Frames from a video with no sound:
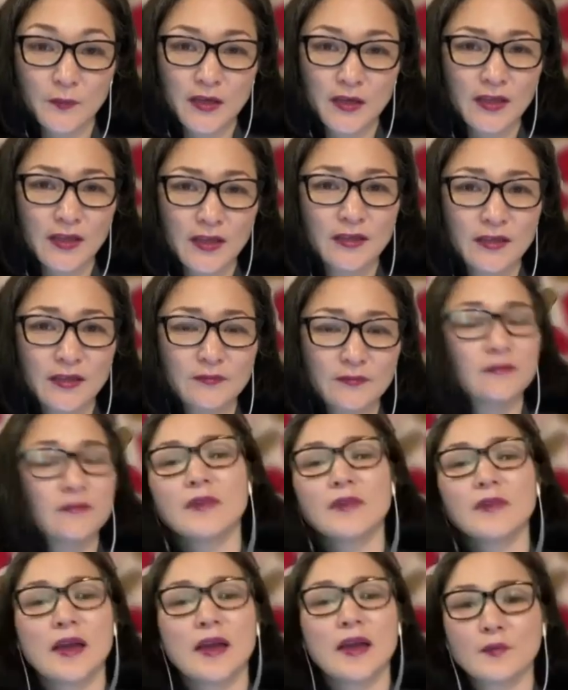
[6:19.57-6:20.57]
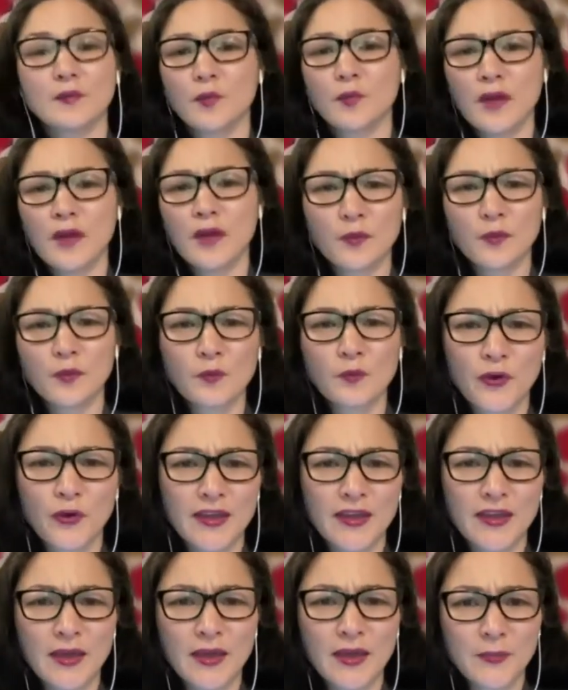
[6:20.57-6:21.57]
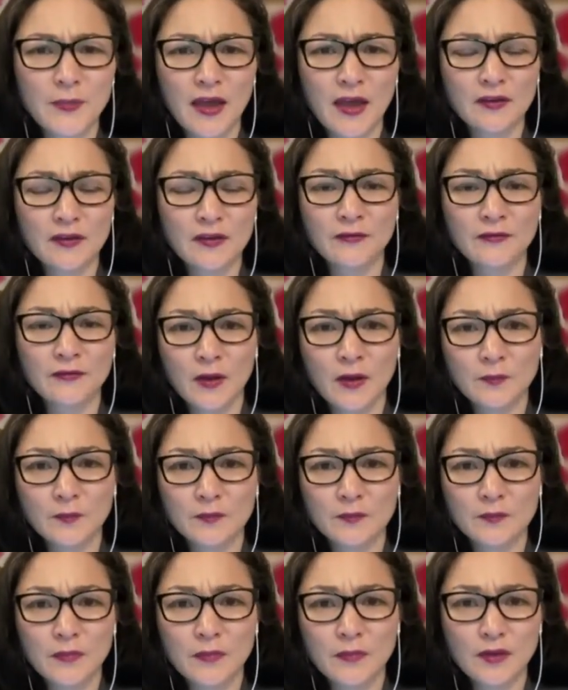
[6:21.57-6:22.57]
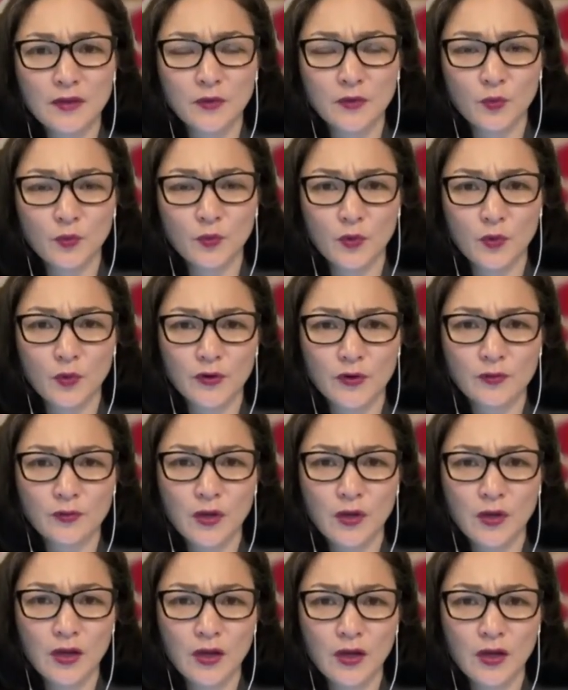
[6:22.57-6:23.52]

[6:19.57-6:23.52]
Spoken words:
And he, at one point, came back from the war